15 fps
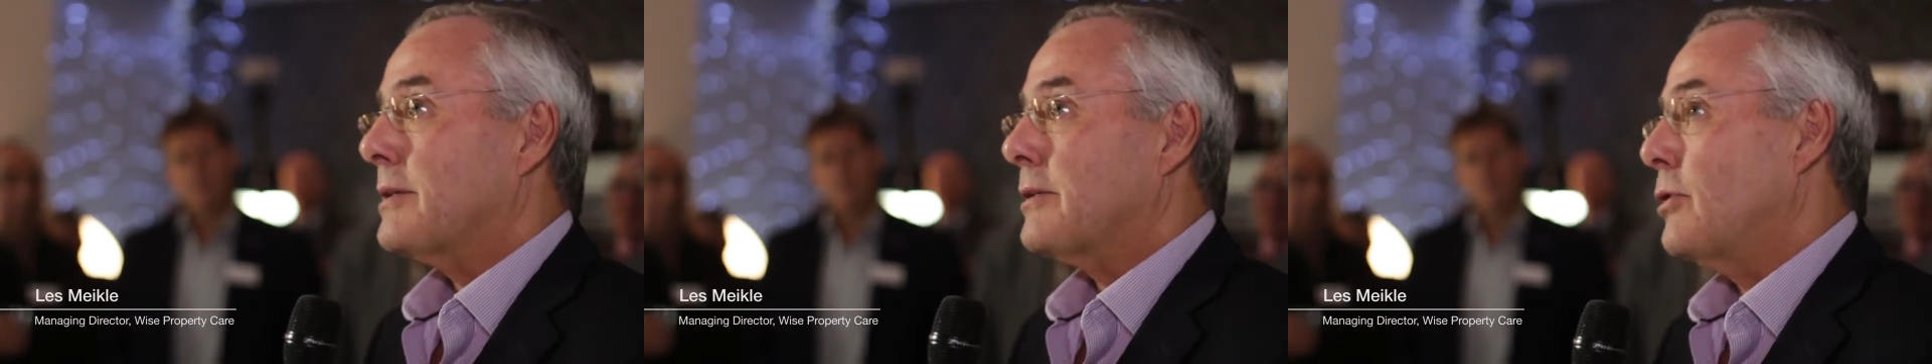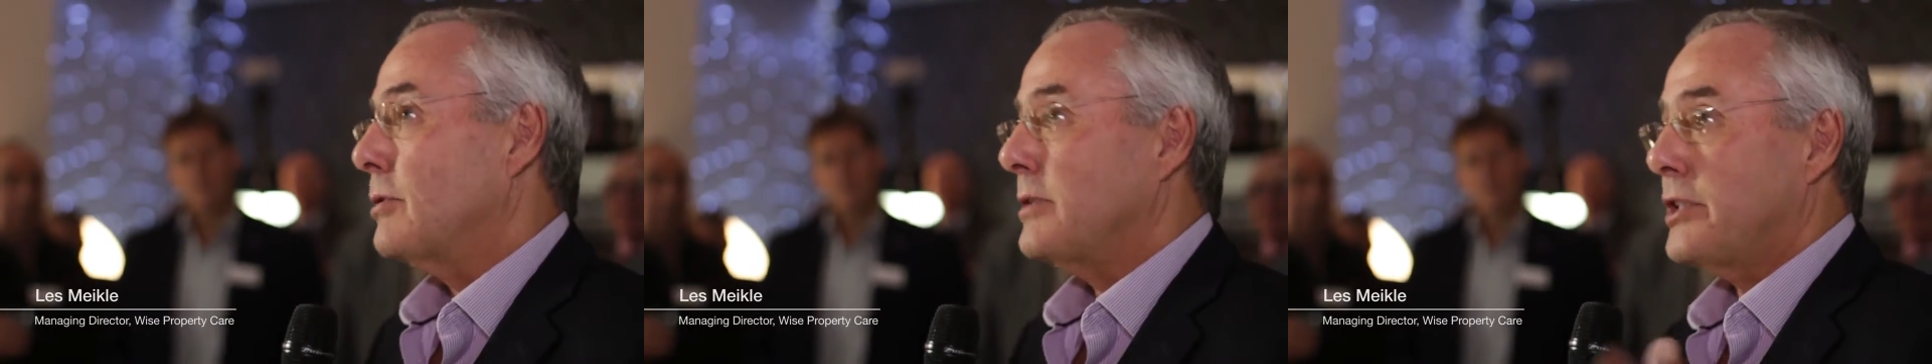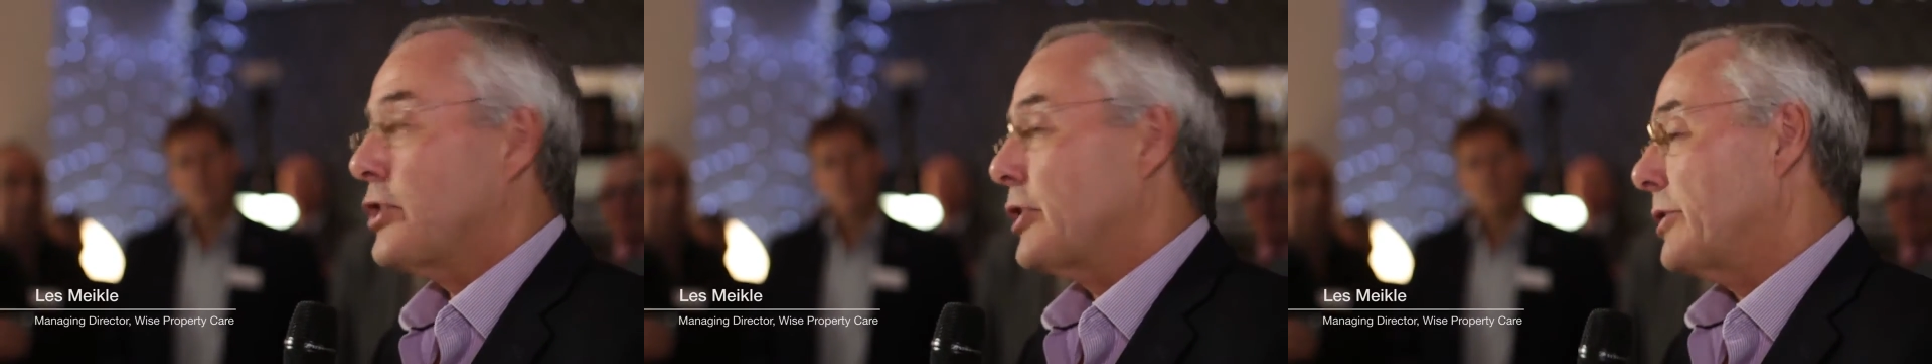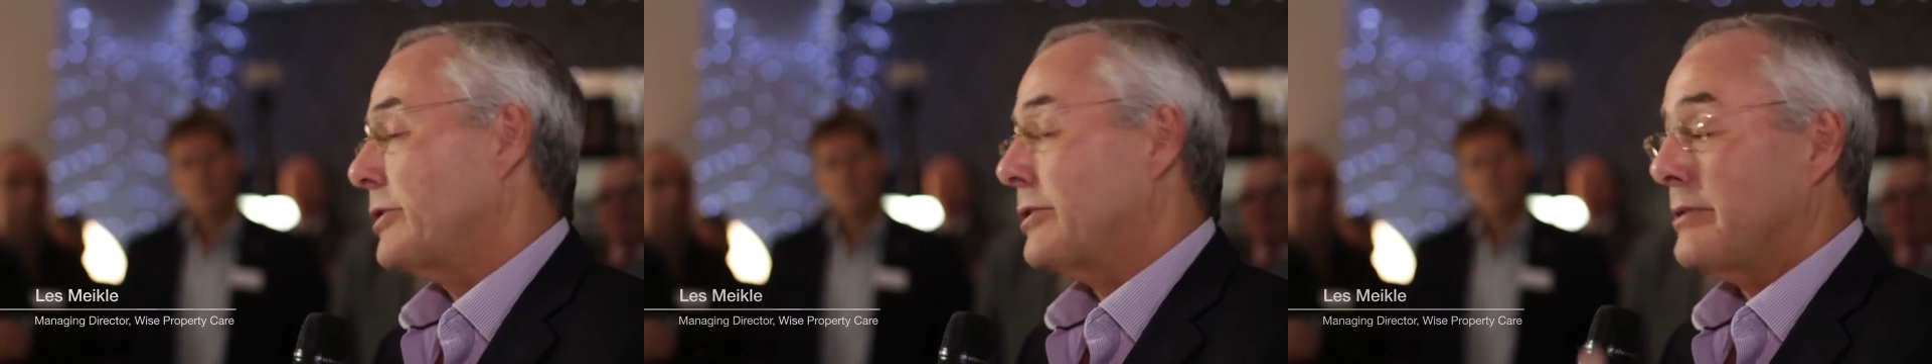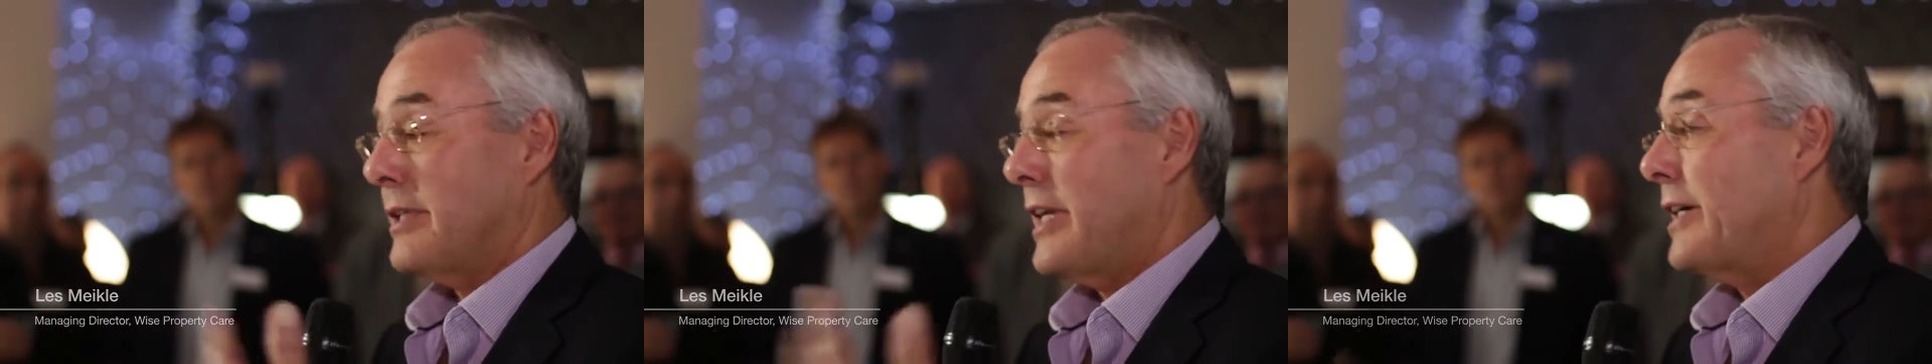call each
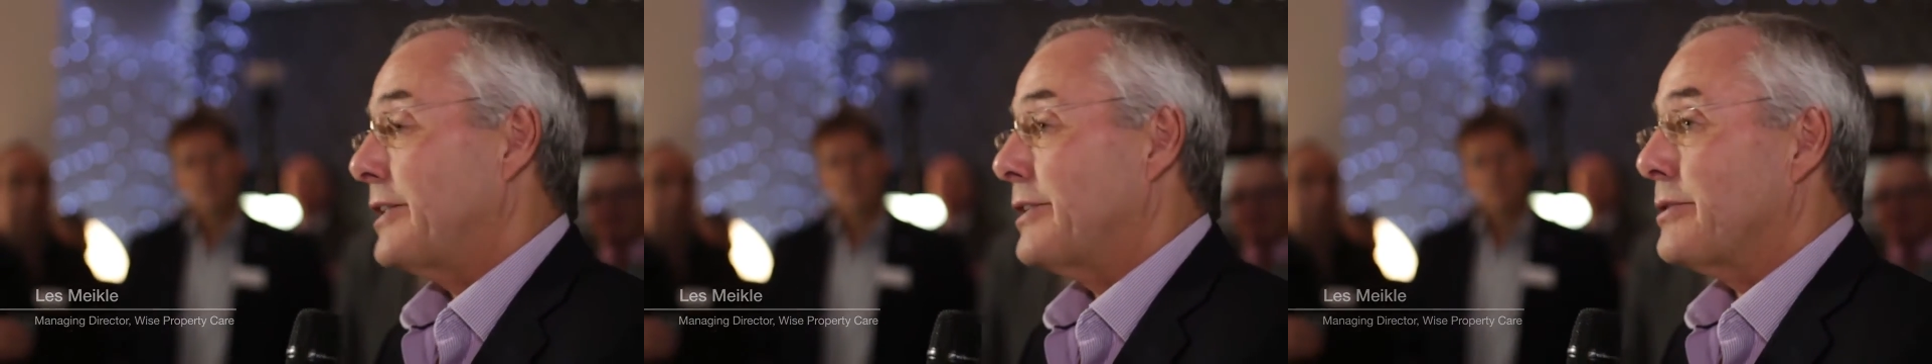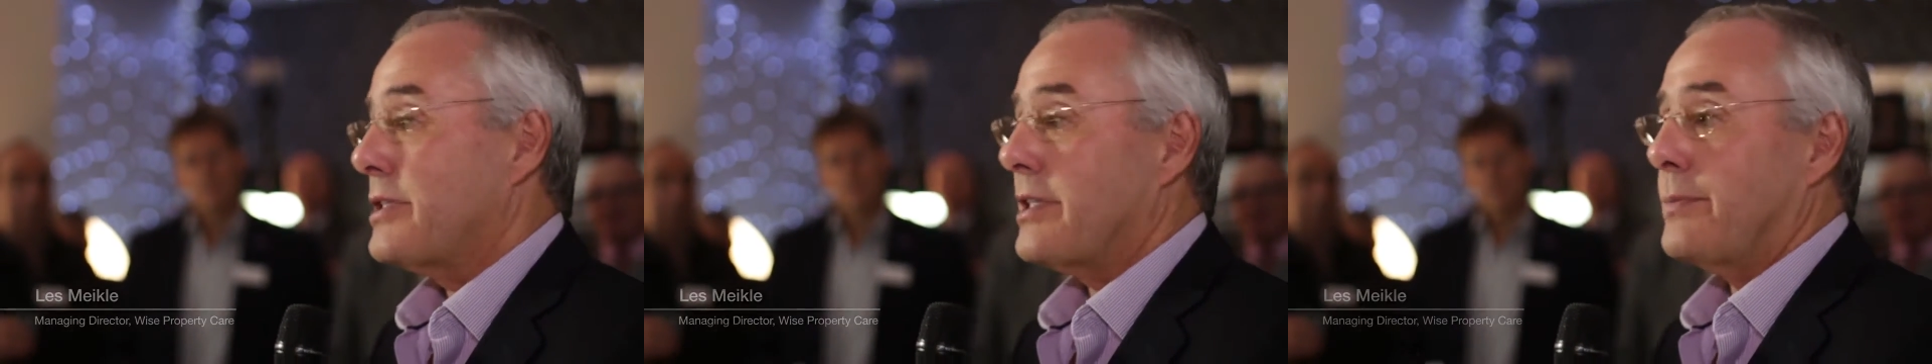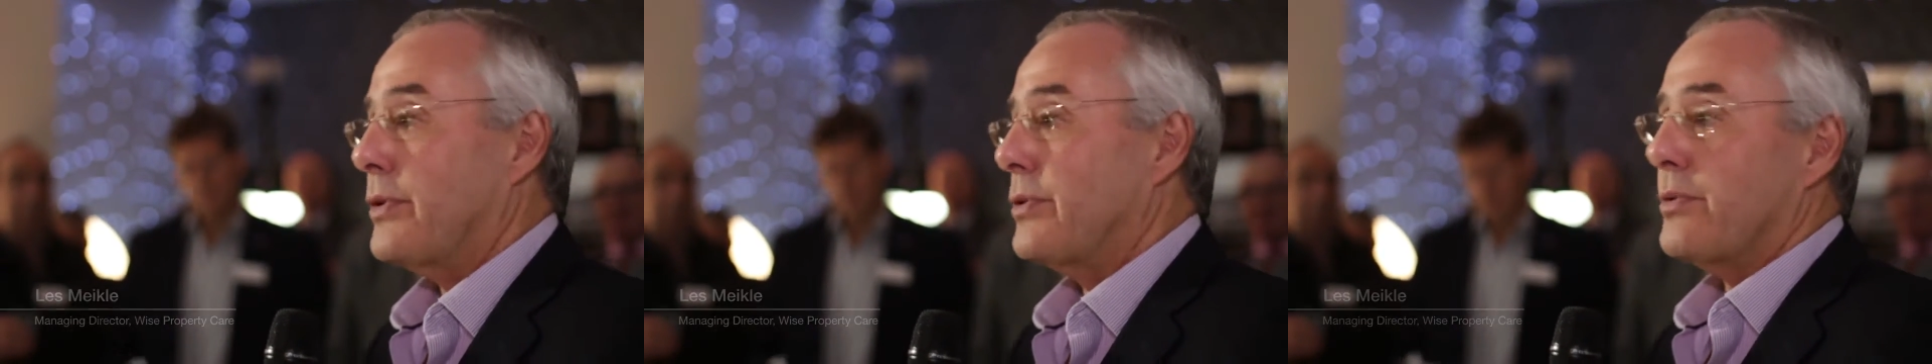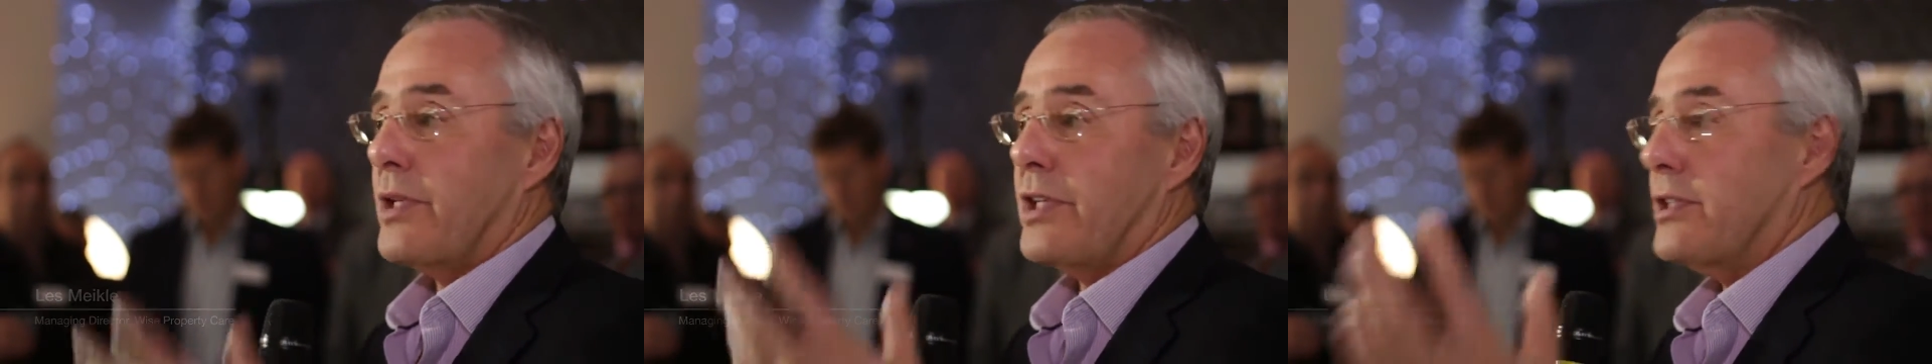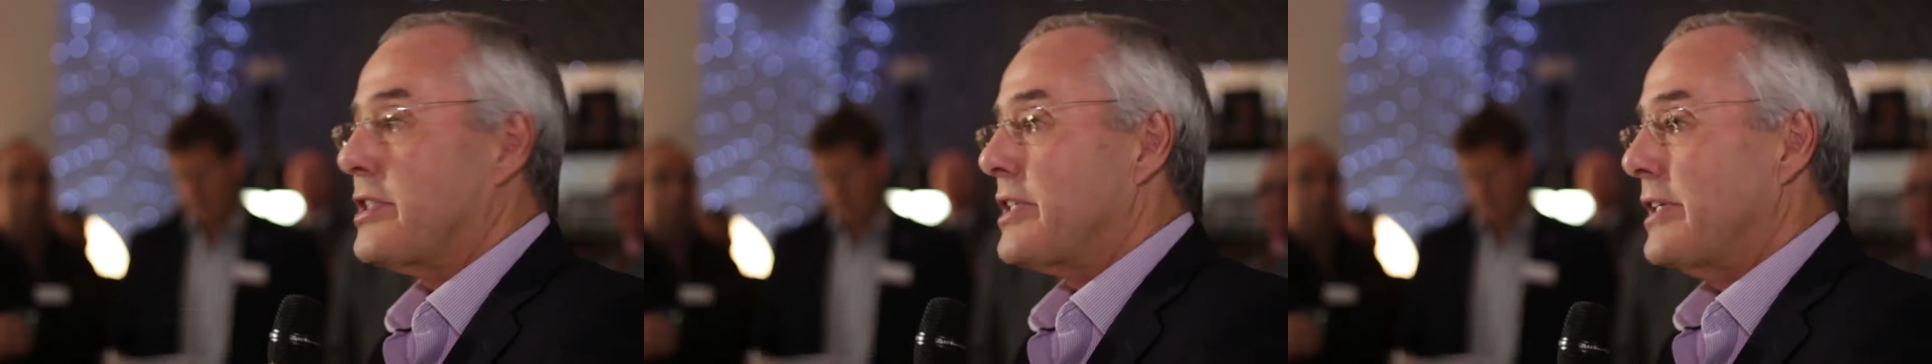other liars about
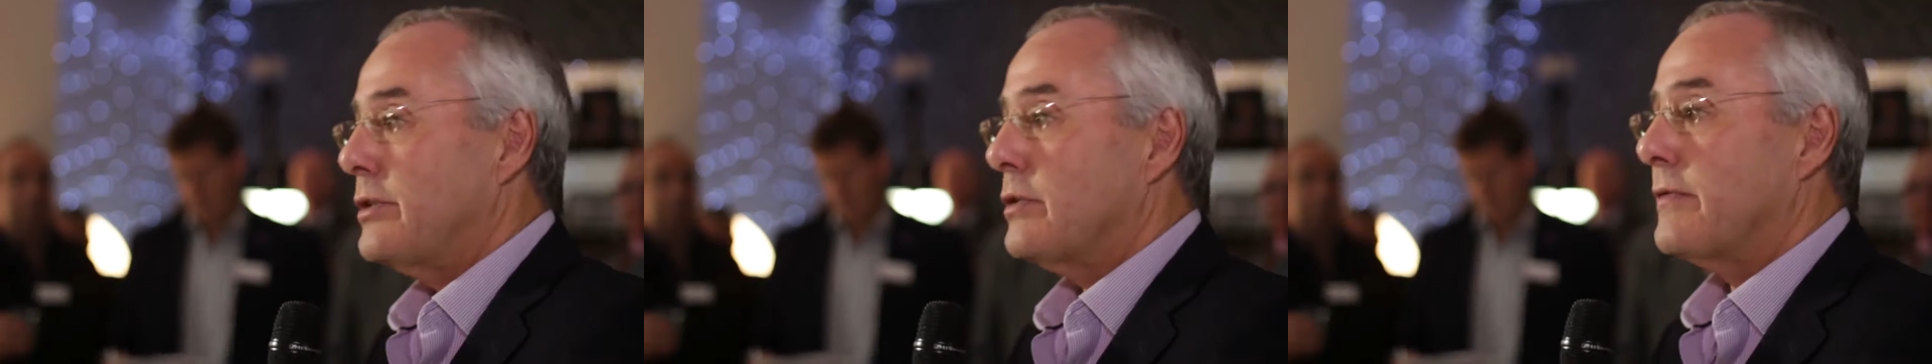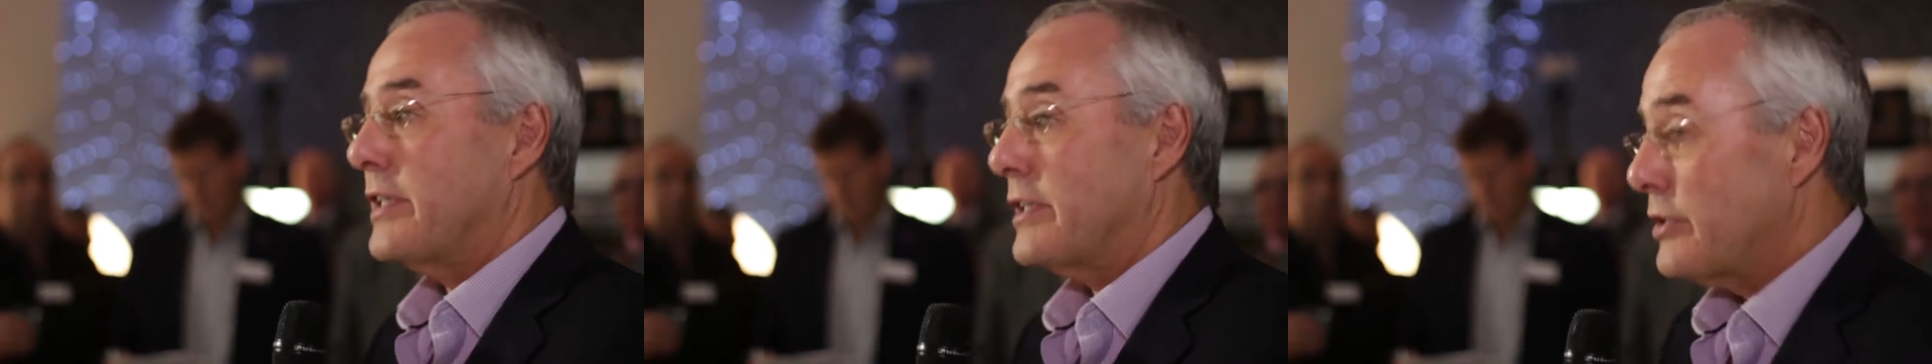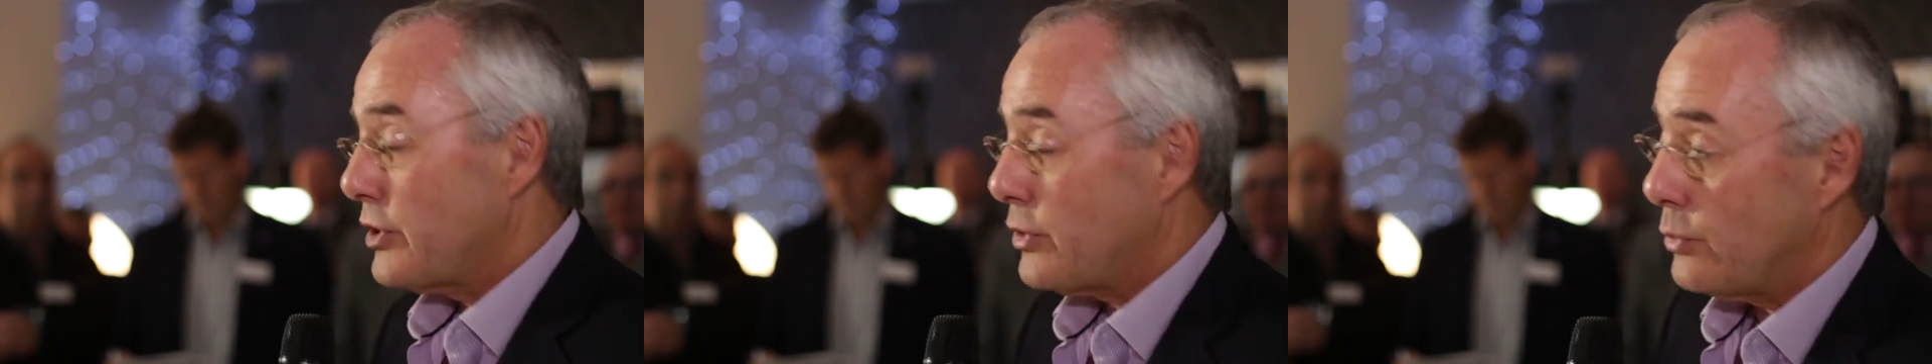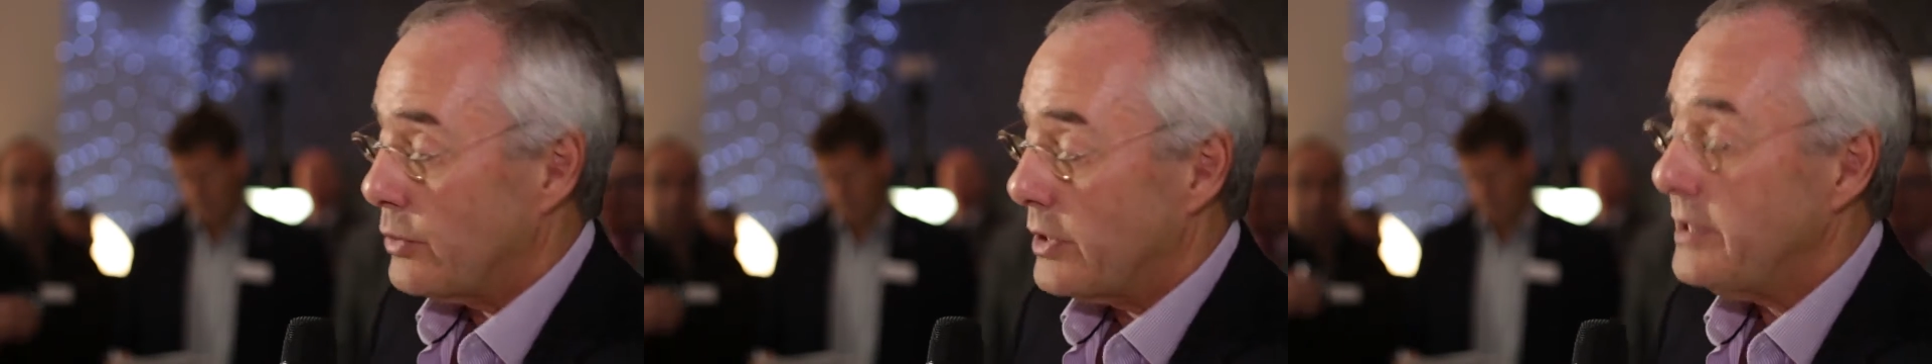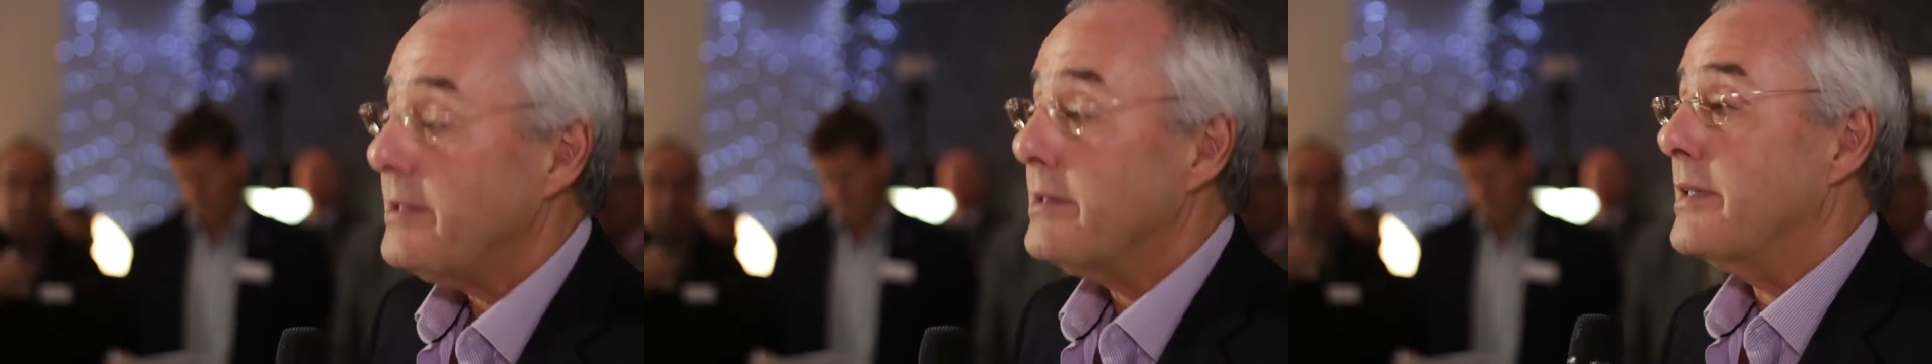their side of their story,